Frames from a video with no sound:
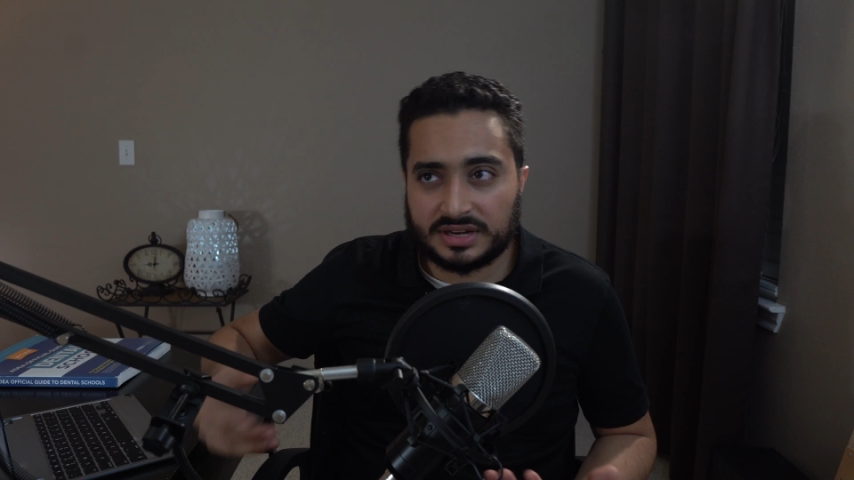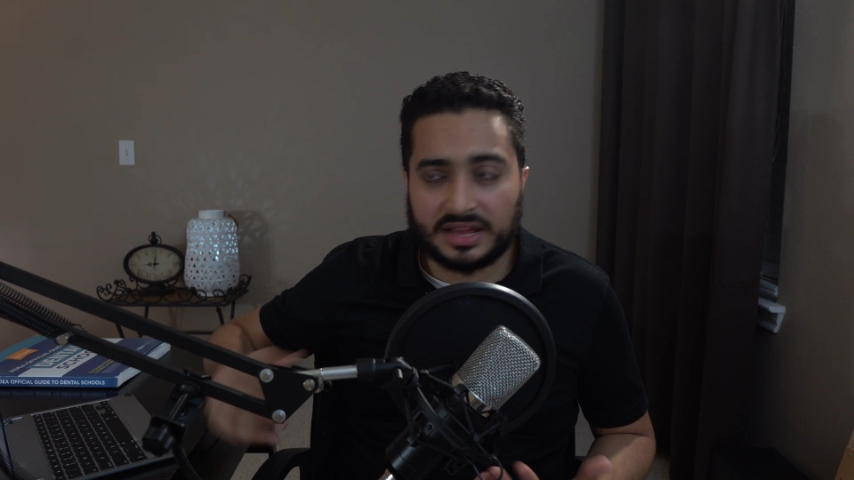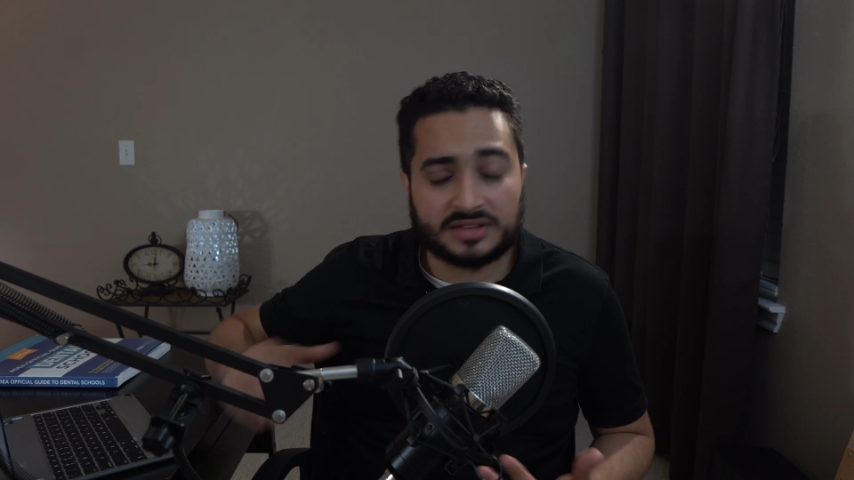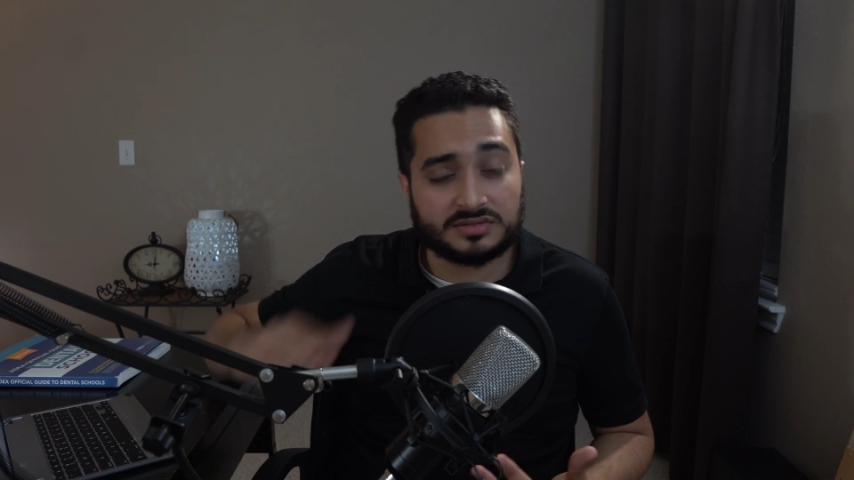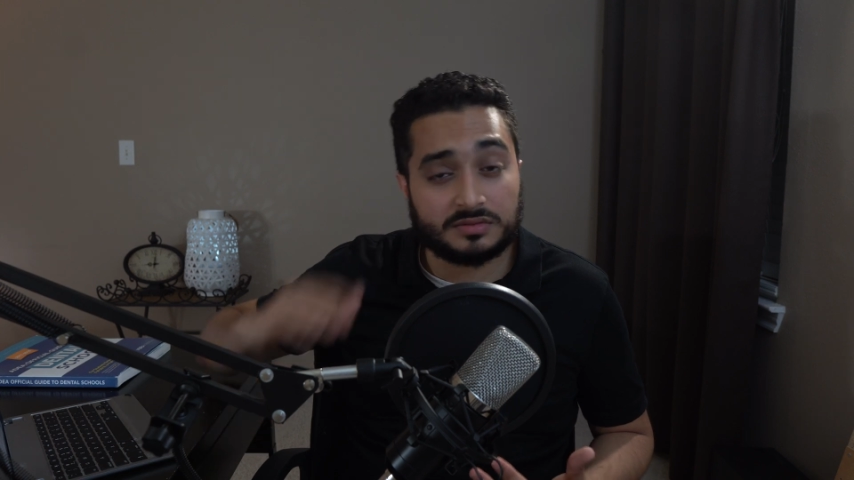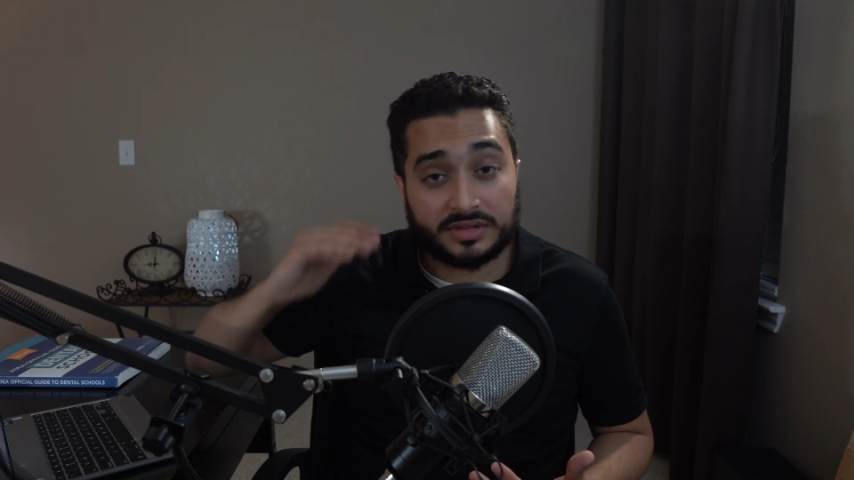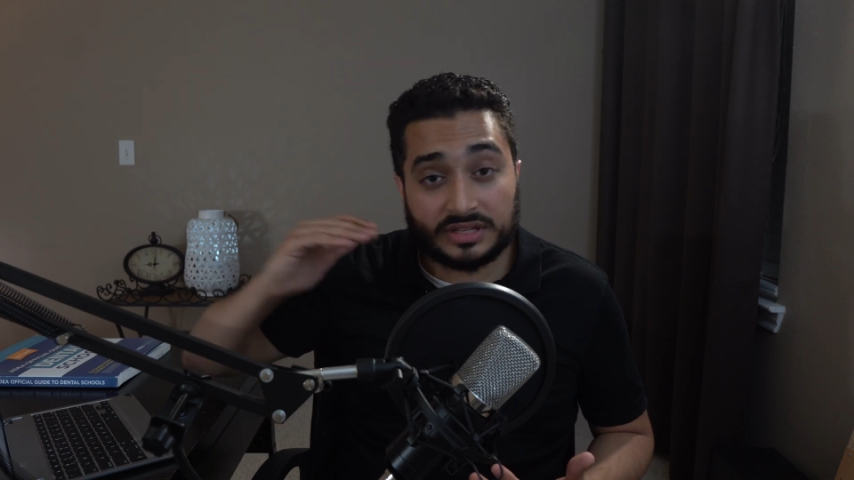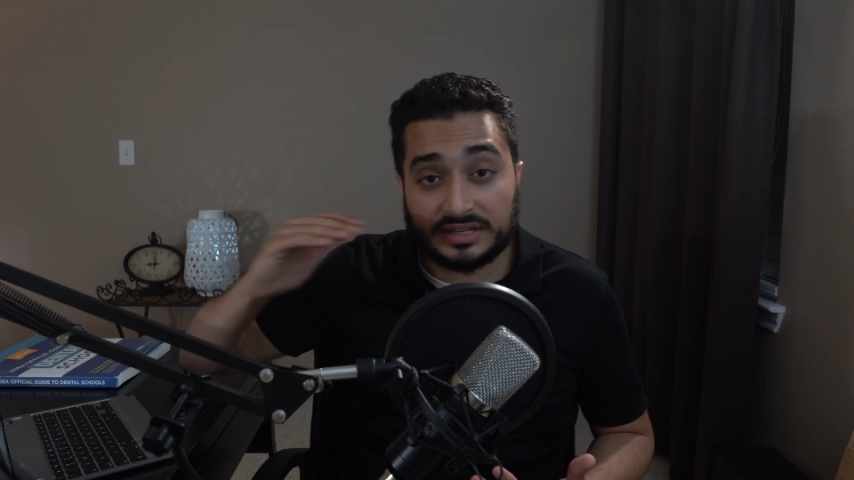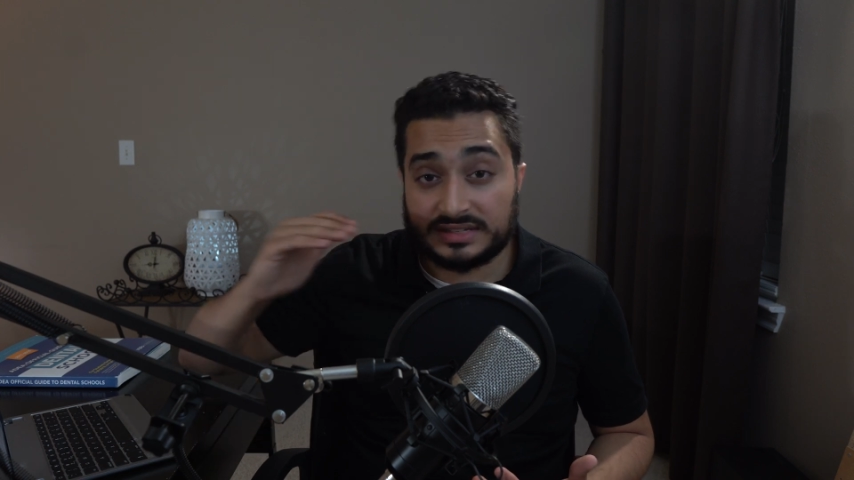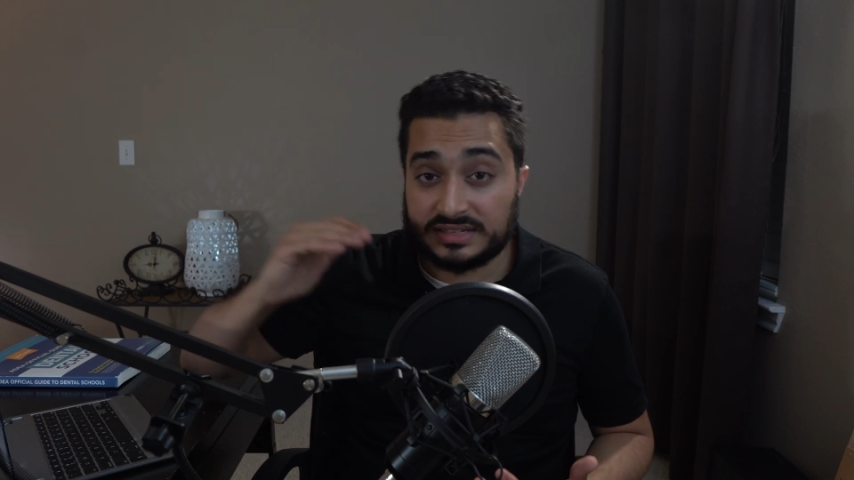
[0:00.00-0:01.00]
it has
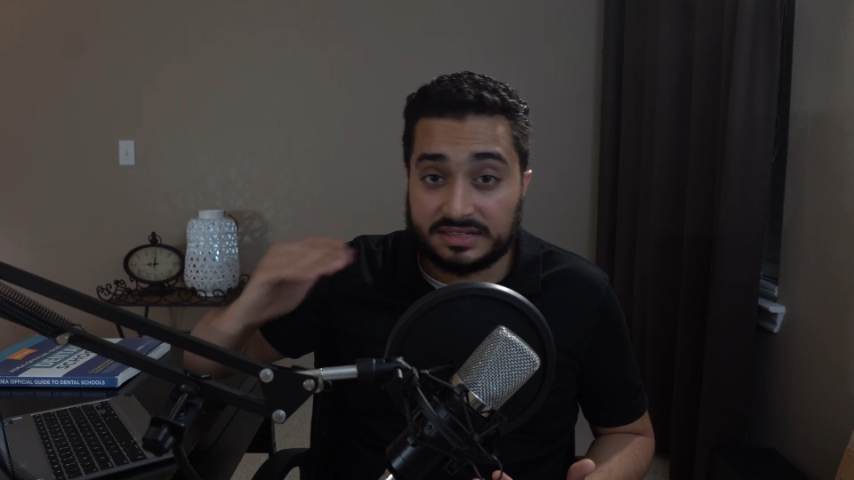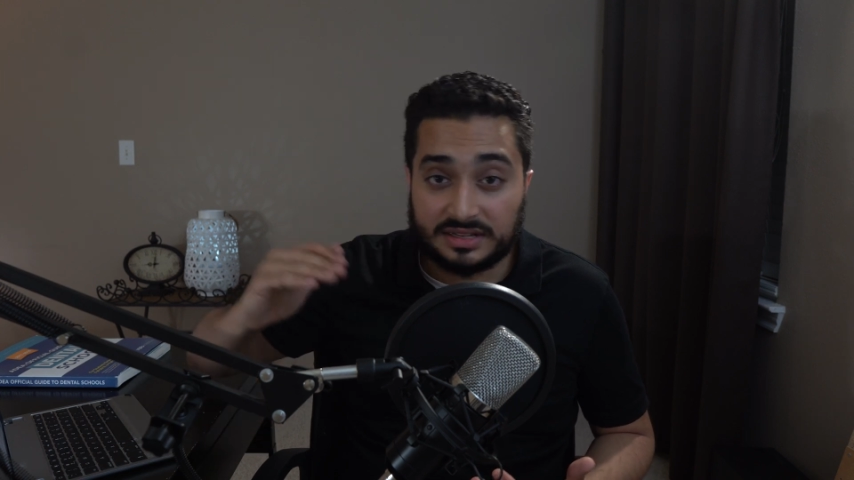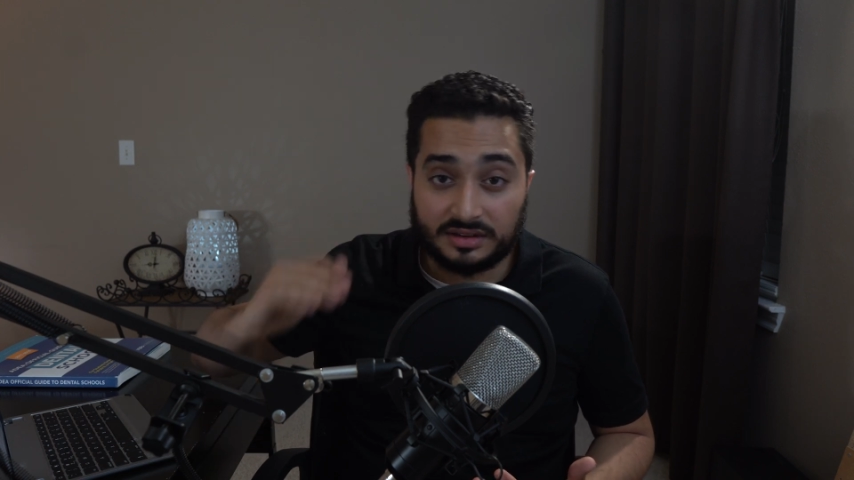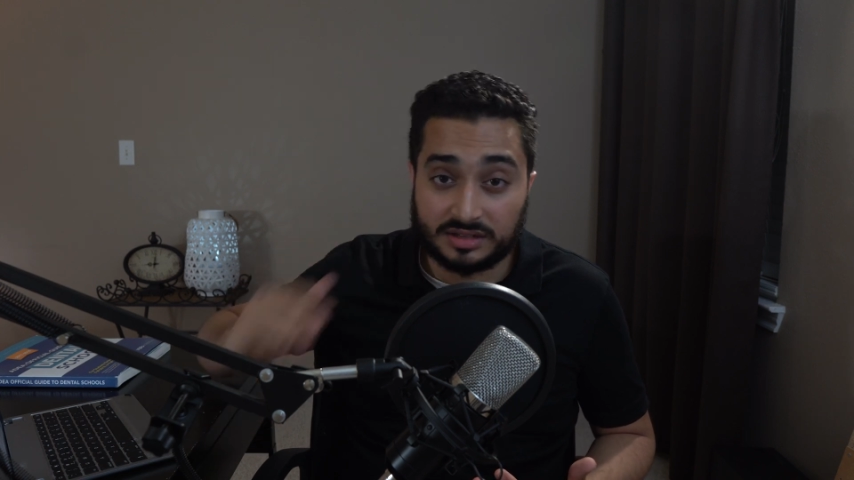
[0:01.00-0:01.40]
really detailed